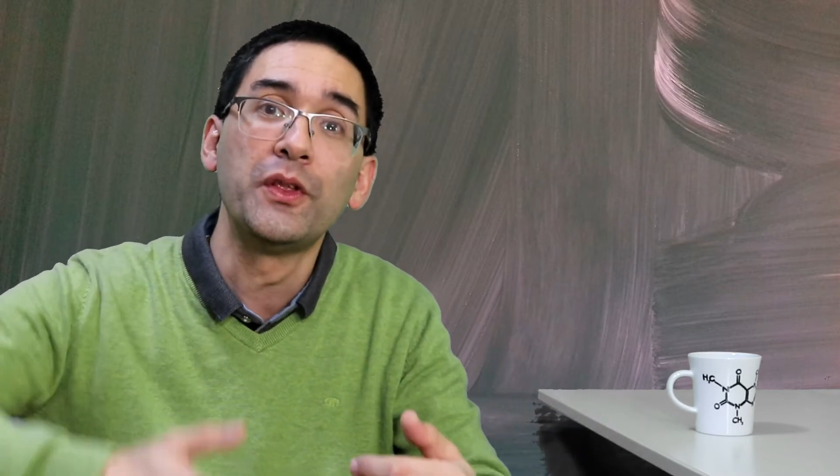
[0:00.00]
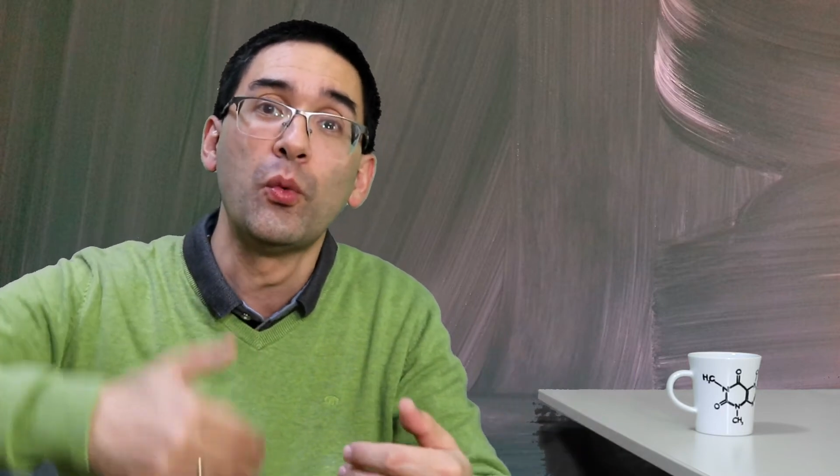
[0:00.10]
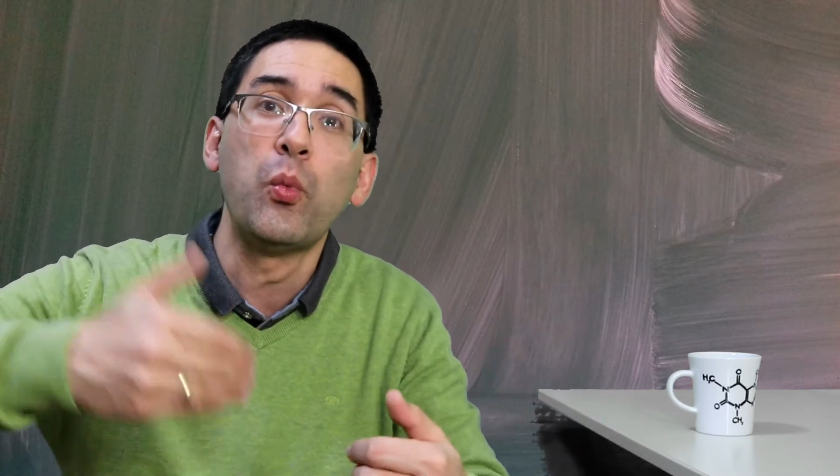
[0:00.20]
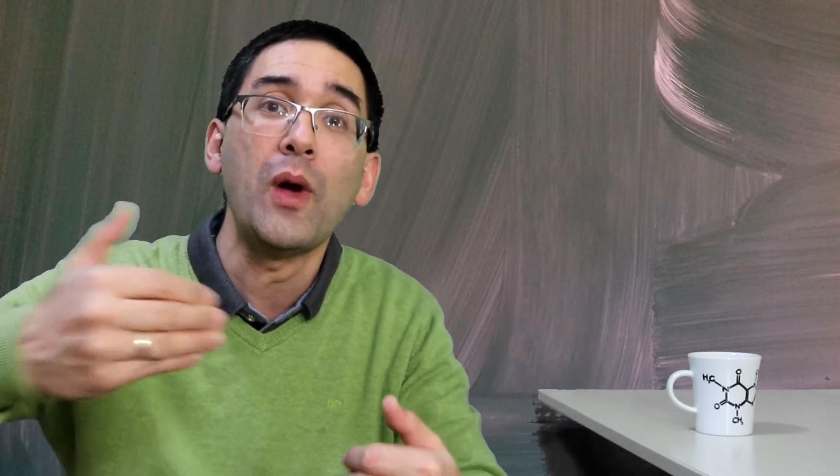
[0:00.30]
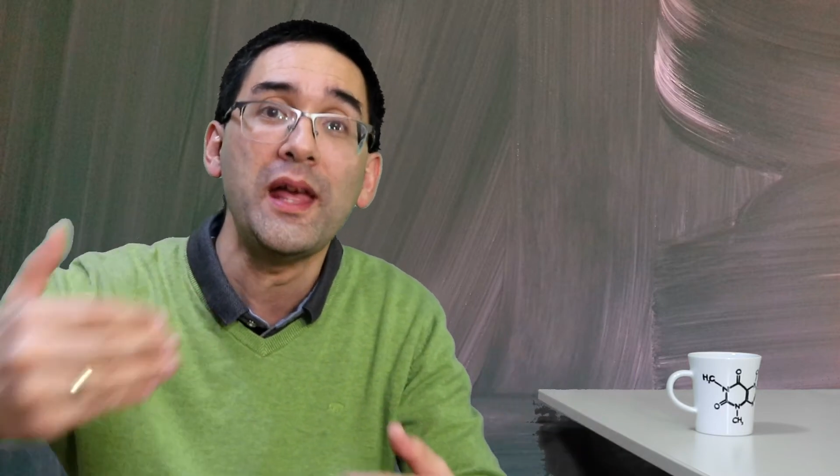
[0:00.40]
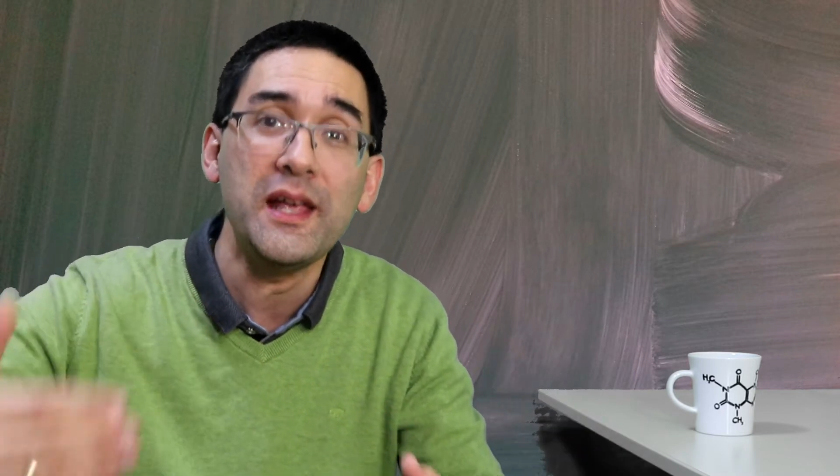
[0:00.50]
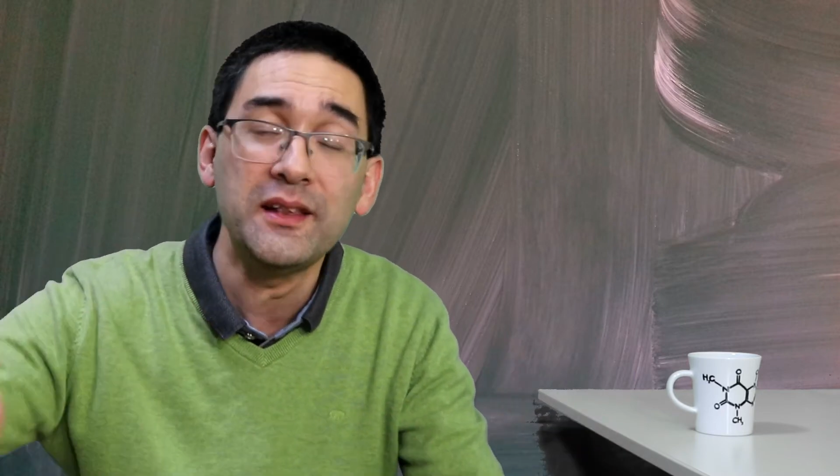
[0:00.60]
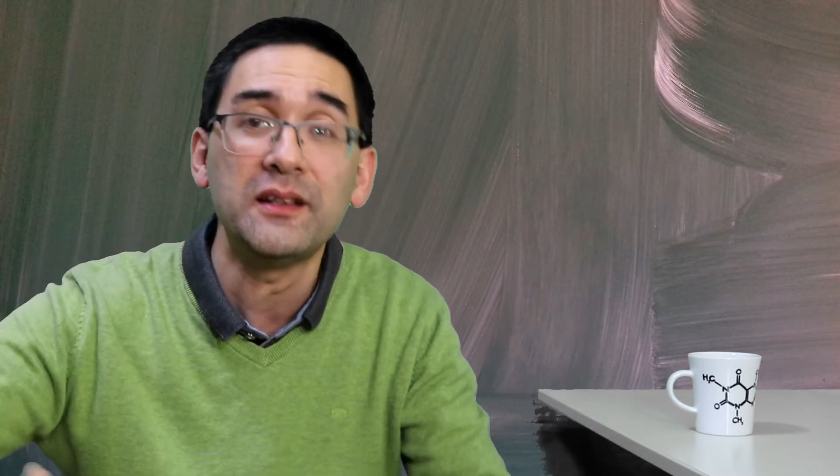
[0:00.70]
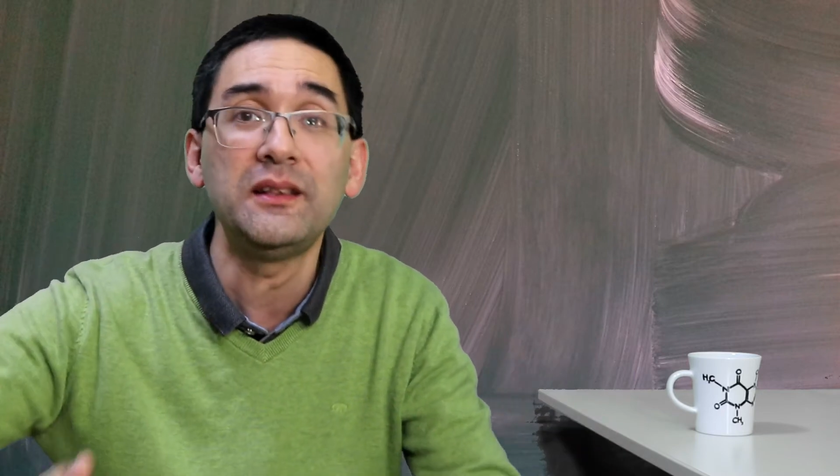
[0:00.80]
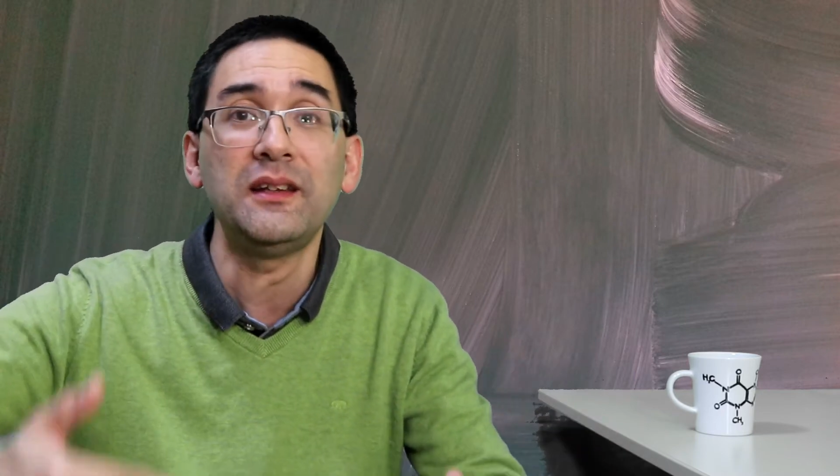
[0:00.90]
the way
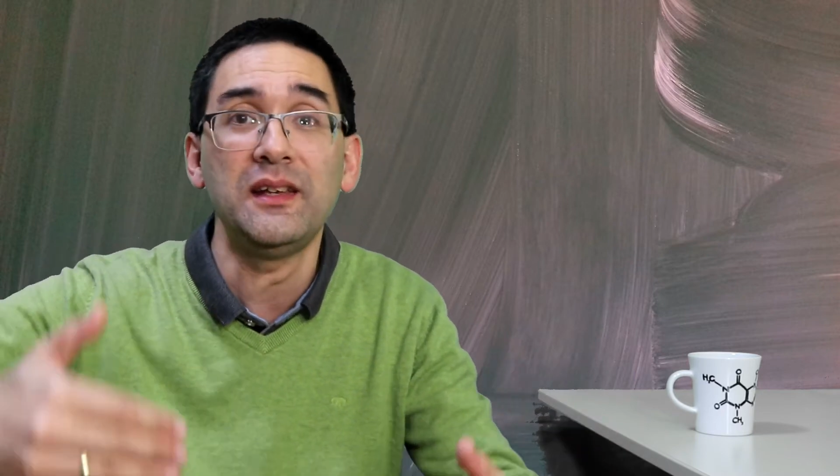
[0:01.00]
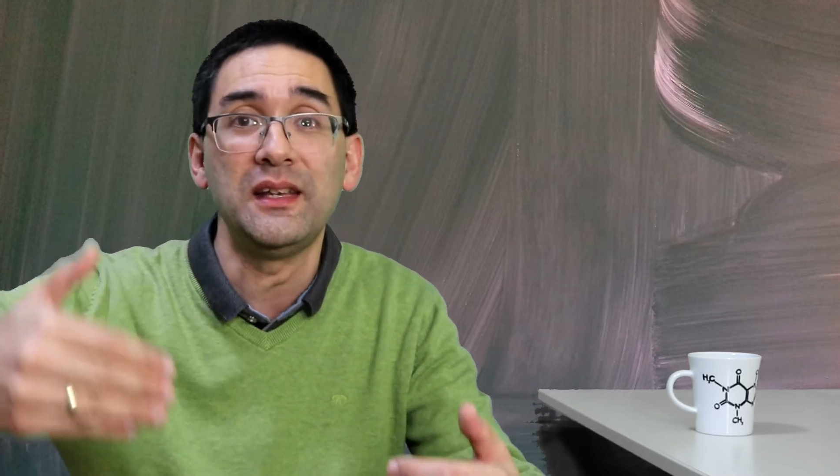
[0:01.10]
that the